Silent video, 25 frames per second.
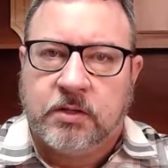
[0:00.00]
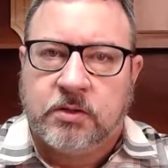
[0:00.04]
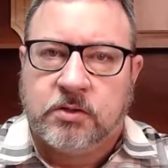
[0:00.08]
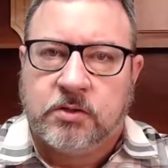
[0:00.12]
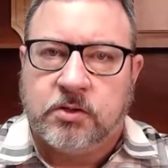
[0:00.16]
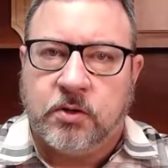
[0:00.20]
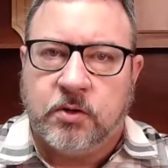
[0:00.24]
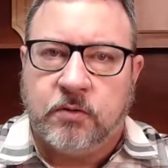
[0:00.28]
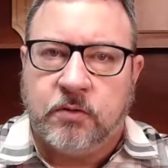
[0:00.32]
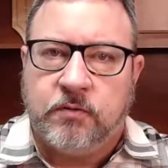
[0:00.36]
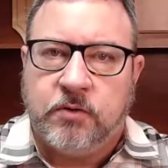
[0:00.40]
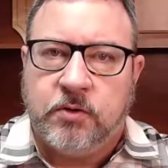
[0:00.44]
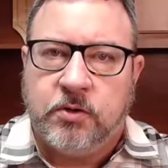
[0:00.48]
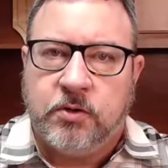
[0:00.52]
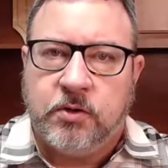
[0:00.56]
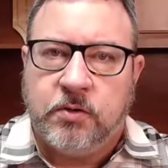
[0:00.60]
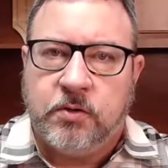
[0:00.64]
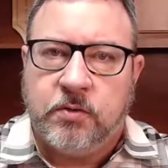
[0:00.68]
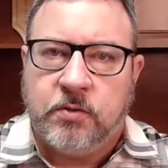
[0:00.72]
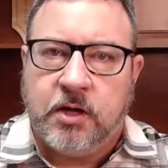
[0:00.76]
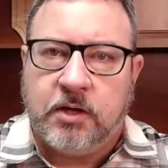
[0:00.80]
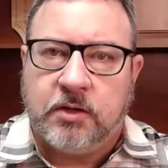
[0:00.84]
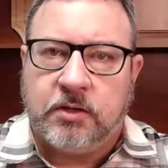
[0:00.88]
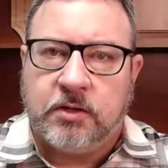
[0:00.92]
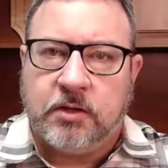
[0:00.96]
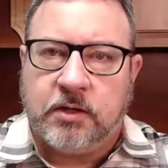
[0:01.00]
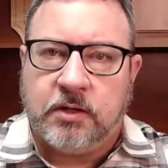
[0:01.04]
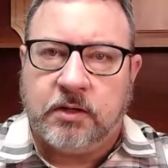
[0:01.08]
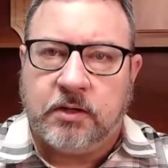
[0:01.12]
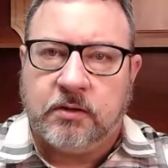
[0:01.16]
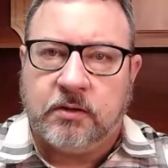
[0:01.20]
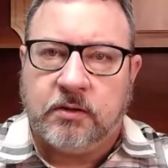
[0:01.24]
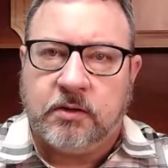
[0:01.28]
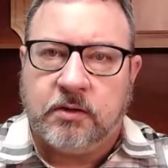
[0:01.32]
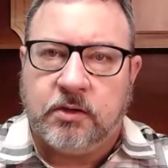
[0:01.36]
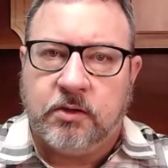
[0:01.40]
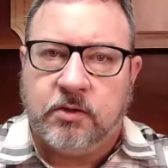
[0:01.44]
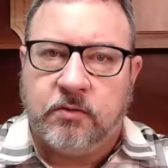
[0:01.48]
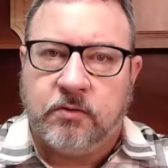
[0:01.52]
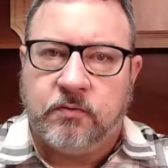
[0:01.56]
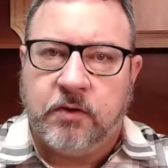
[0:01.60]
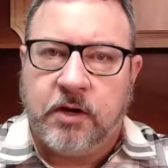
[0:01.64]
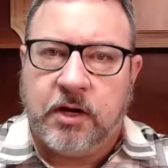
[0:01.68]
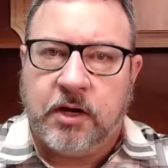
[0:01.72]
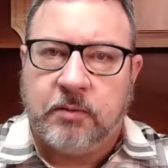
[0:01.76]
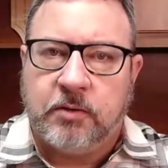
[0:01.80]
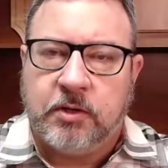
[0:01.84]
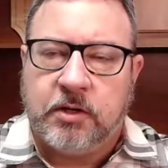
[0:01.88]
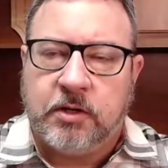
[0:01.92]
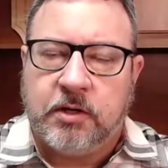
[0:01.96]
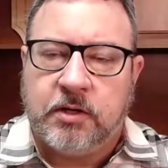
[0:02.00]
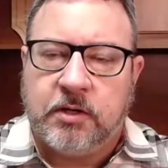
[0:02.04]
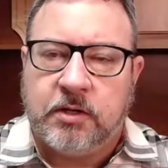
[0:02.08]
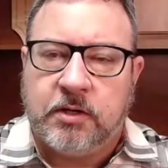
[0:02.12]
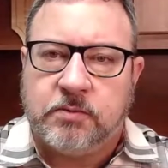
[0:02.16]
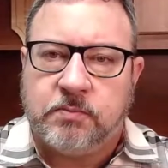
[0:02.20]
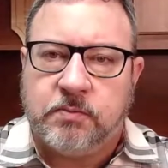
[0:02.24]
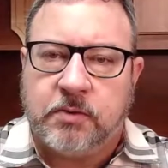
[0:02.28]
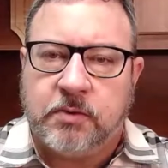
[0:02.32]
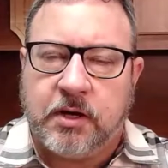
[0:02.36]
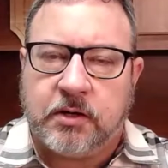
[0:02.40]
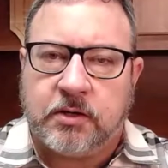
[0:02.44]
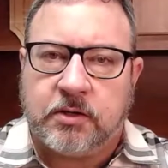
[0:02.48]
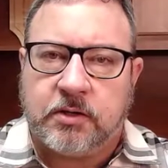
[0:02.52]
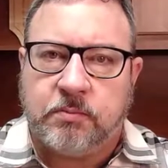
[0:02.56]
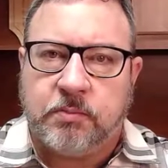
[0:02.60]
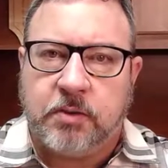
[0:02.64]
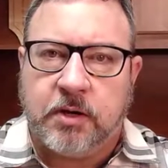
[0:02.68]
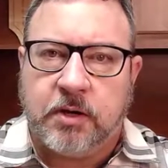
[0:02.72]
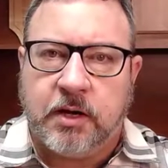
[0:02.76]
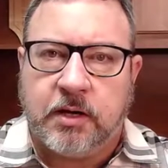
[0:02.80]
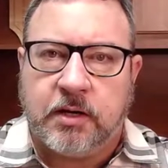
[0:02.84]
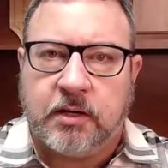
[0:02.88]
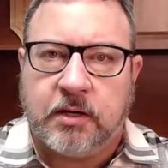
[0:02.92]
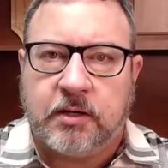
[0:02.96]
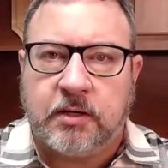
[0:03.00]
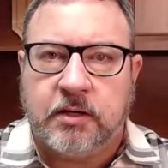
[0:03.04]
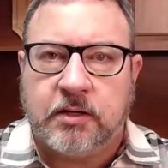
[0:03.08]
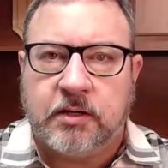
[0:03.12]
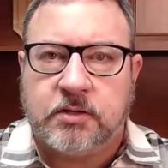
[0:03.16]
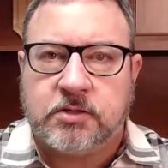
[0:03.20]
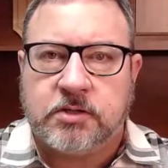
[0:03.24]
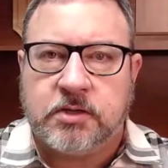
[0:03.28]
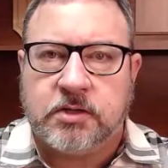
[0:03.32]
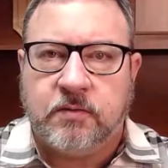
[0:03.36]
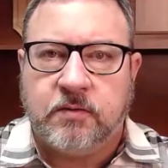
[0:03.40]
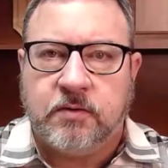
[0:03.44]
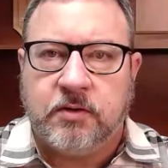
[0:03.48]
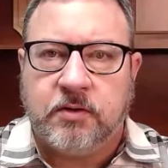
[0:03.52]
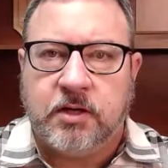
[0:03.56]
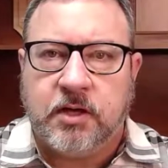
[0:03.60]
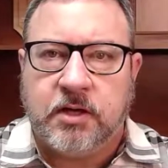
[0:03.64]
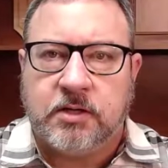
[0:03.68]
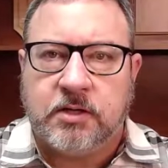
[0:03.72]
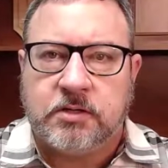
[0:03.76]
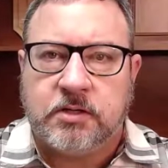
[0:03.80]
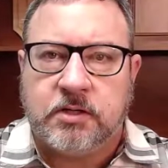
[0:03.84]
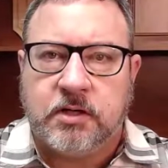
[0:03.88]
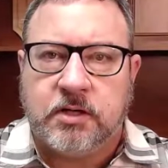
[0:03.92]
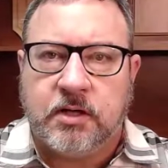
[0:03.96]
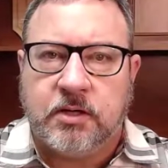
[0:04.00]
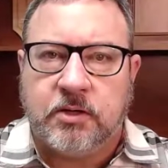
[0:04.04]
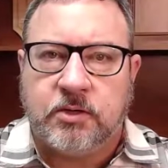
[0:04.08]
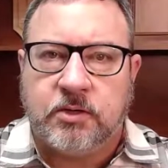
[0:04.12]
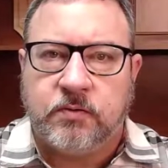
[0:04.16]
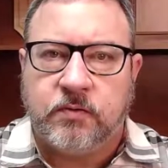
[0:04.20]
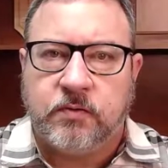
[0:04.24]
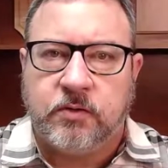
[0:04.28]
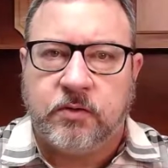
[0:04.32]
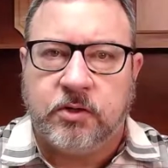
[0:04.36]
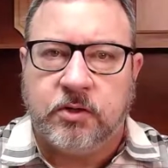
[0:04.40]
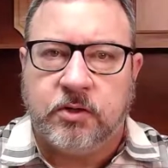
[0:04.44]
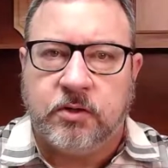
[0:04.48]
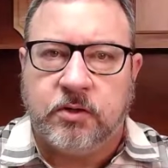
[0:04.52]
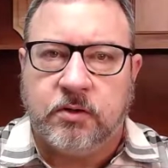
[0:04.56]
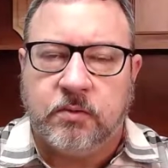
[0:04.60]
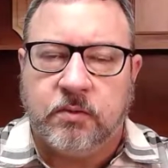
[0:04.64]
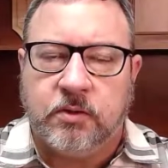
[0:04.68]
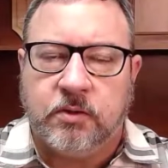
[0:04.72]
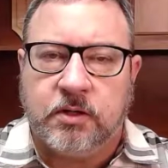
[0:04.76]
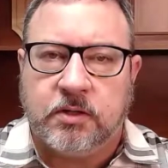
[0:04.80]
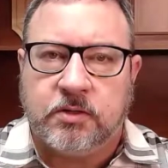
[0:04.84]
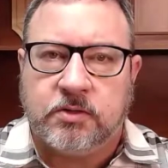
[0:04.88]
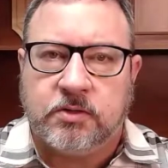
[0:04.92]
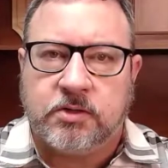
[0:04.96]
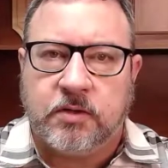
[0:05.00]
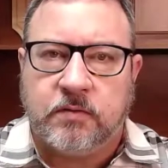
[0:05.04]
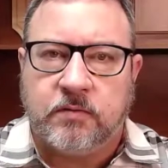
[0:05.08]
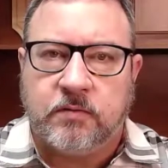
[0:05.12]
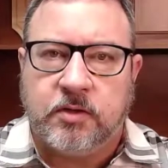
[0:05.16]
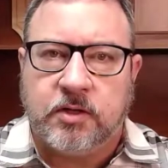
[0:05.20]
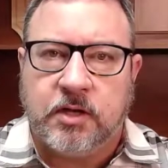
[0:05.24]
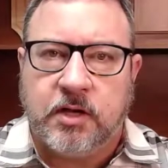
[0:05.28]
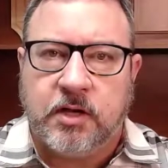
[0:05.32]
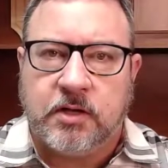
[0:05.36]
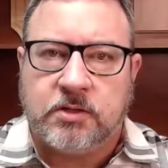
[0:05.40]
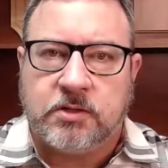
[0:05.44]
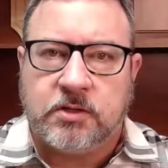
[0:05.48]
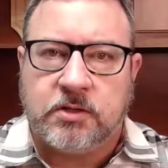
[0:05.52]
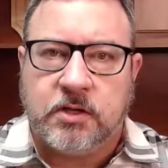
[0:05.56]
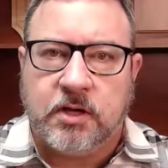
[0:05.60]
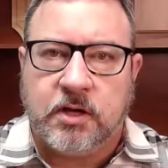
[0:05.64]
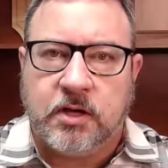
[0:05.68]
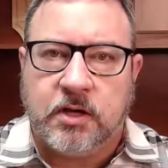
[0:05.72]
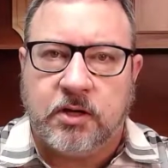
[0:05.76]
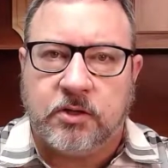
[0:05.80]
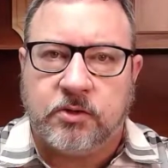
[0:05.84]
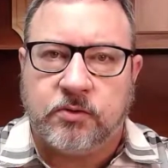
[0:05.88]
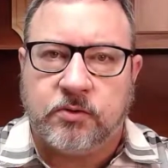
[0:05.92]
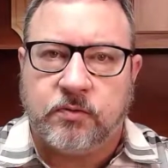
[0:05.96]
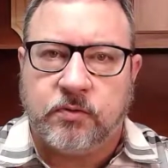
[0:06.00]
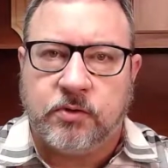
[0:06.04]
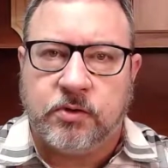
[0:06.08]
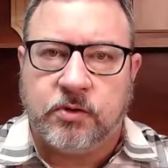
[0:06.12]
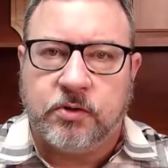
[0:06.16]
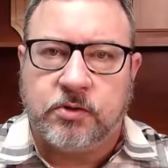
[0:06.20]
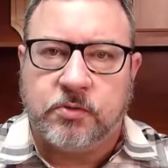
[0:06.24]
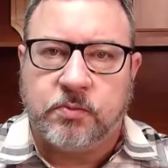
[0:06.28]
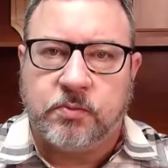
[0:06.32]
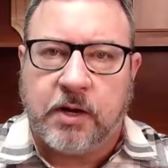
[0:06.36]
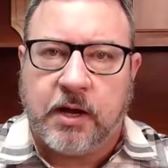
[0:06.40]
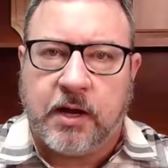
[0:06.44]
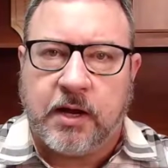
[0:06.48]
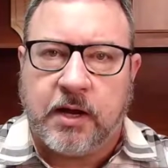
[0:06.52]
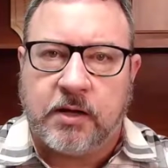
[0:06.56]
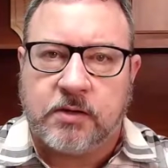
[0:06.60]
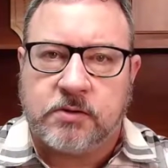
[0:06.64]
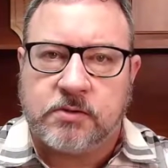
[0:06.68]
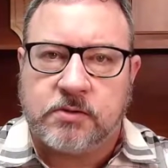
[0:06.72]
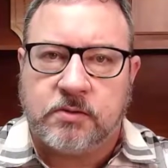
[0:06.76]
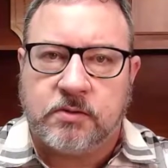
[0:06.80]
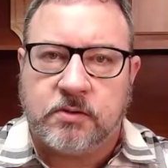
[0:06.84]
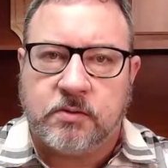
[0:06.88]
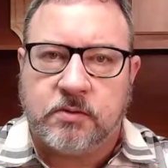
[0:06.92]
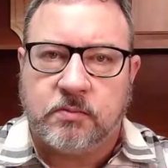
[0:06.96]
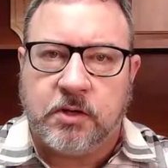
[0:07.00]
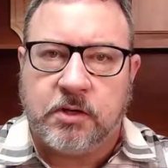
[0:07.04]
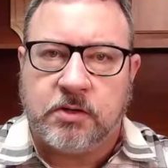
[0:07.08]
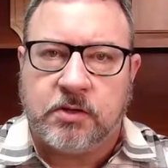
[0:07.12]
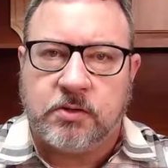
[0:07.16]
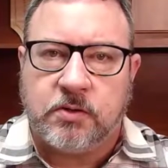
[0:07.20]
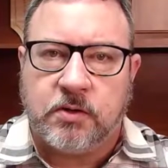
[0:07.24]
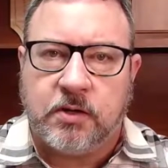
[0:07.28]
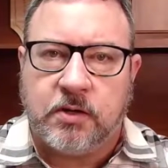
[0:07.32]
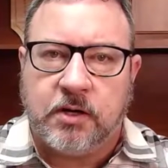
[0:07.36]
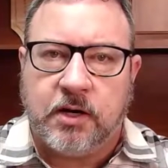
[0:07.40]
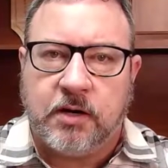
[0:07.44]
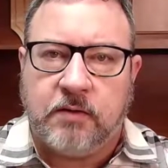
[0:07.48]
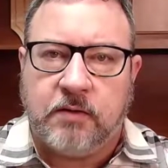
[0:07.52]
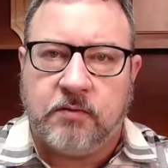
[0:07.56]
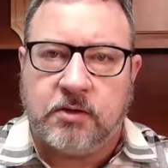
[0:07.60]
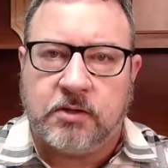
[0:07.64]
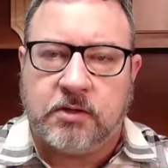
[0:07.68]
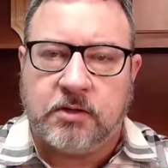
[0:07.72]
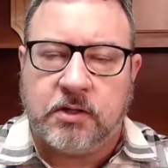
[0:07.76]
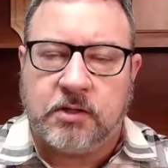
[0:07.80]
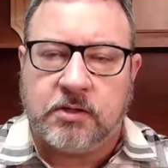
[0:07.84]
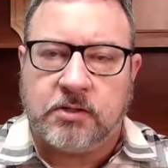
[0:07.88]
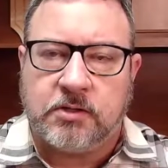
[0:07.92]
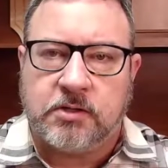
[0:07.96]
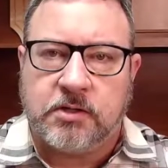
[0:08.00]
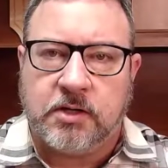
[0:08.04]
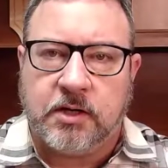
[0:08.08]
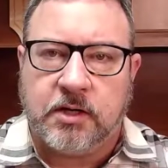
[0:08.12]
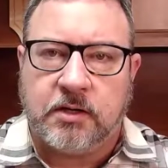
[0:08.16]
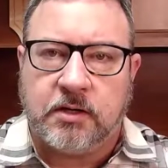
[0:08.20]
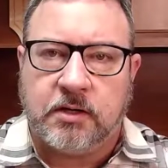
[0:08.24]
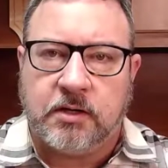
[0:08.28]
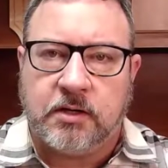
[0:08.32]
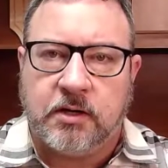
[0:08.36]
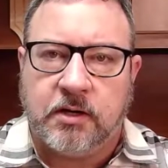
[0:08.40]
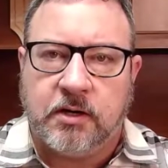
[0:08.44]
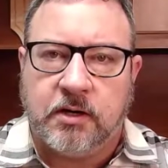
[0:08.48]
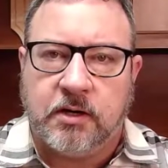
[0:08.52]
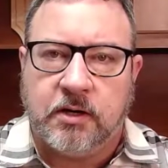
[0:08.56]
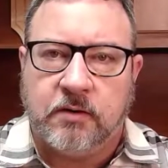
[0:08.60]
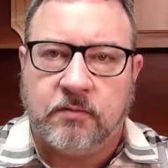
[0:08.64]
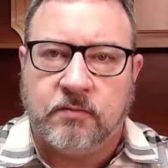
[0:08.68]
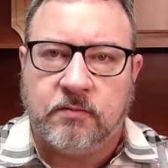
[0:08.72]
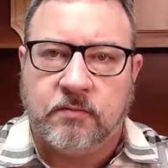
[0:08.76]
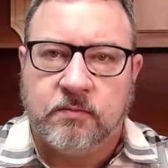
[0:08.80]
So if you do nothing, then your family can expect to pay at least $7,000 for you and $7,000 for your spouse to make sure everything's taken care of.